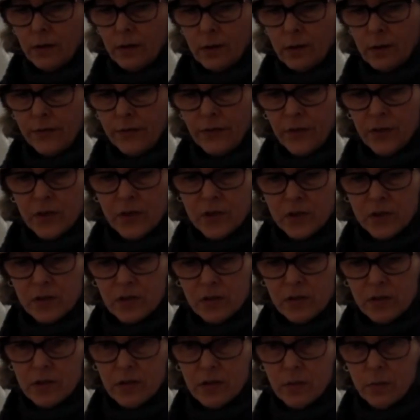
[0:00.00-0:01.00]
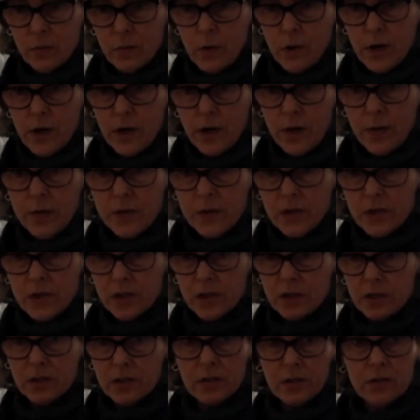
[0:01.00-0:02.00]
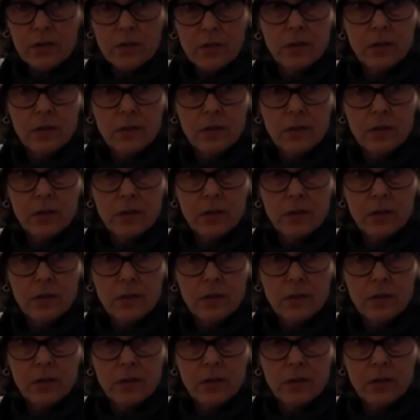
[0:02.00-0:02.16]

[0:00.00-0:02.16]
The first one I was just